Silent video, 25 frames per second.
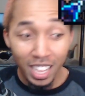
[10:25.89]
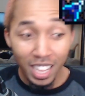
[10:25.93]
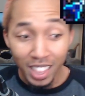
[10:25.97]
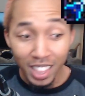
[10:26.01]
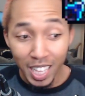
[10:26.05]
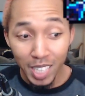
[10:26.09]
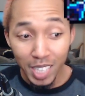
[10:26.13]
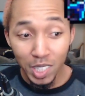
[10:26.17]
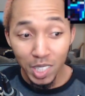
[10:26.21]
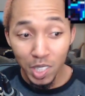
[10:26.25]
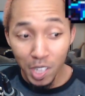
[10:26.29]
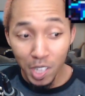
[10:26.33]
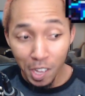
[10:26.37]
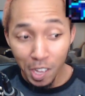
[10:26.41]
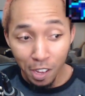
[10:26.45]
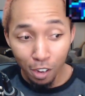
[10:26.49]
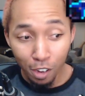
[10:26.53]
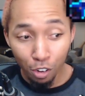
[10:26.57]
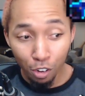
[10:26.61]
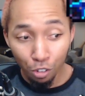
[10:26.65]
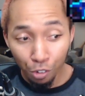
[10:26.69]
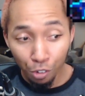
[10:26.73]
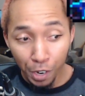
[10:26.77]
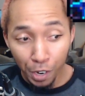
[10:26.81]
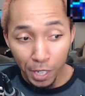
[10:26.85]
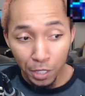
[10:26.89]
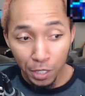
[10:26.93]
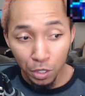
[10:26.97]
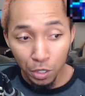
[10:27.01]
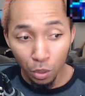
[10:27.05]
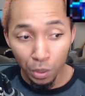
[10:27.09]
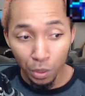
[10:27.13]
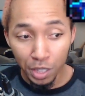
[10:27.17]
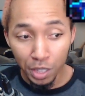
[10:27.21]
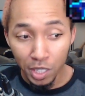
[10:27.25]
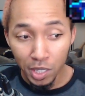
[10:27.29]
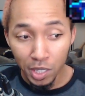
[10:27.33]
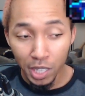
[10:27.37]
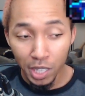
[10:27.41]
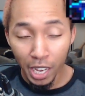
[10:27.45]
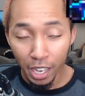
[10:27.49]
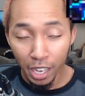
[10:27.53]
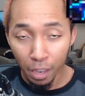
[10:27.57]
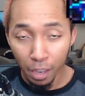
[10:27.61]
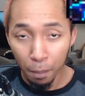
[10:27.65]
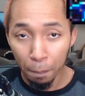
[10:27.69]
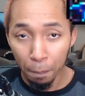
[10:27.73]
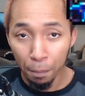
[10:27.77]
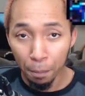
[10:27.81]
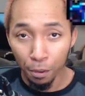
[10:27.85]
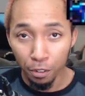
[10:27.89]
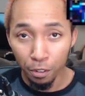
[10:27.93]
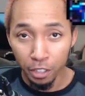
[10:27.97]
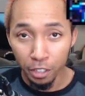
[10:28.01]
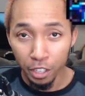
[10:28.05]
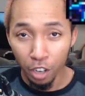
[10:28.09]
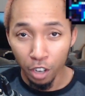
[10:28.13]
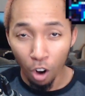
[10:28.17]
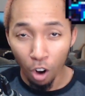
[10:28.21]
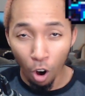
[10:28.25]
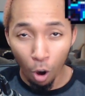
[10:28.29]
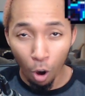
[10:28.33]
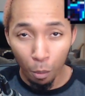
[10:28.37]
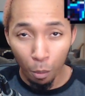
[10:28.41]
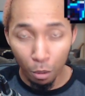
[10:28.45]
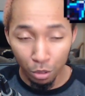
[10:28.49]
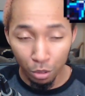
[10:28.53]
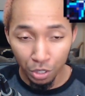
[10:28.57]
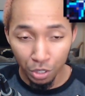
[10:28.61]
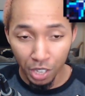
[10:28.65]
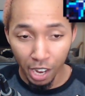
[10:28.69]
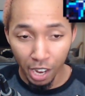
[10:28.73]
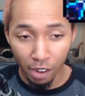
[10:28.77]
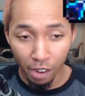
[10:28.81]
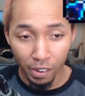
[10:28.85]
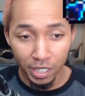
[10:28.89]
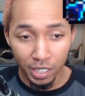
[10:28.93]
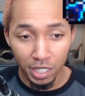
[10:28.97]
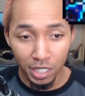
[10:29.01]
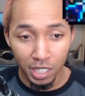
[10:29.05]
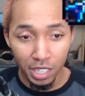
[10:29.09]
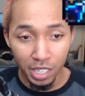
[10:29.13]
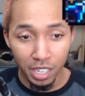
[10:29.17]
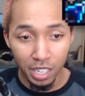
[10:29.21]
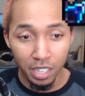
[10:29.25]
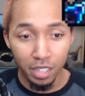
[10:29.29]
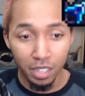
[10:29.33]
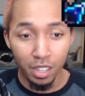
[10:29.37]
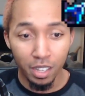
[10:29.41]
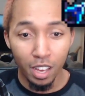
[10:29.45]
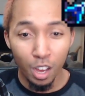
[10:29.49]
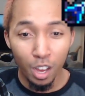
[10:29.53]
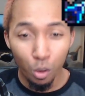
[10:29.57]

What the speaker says: This thing crits on the second bullet almost guaranteed.